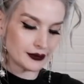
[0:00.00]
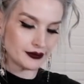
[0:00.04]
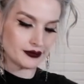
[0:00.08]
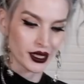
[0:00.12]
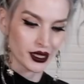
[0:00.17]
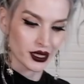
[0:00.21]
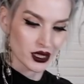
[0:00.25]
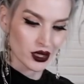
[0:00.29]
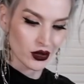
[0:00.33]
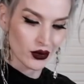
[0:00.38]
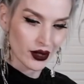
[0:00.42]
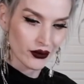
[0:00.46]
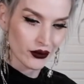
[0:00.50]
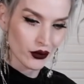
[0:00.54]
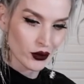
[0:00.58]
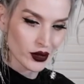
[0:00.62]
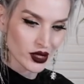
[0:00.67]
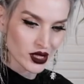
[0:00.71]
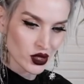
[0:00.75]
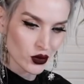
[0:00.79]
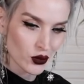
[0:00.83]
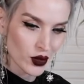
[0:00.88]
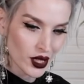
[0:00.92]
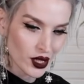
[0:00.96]
So every
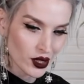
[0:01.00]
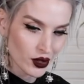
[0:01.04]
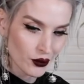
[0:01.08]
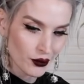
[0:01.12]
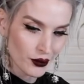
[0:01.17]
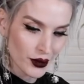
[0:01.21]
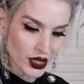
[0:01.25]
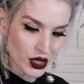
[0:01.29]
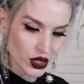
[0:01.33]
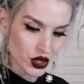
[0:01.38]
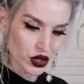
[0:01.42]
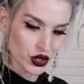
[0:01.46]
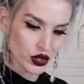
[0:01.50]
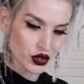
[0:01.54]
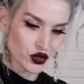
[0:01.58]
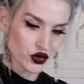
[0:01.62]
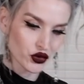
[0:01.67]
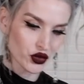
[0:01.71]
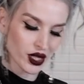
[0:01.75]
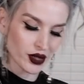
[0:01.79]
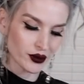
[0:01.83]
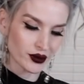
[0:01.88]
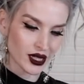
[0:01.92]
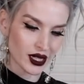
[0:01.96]
once in a while, make sure you
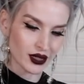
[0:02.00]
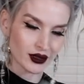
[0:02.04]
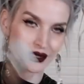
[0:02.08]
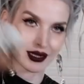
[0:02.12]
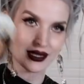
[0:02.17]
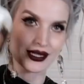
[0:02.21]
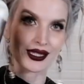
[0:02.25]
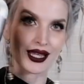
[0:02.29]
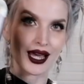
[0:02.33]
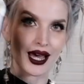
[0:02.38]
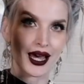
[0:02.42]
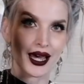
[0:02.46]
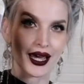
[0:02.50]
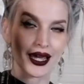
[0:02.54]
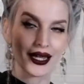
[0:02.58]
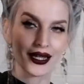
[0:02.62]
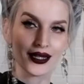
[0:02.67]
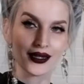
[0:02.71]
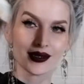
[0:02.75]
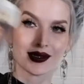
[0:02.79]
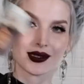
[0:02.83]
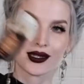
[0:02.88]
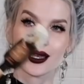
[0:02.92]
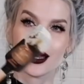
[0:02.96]
scrape down the
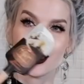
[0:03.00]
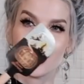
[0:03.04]
sides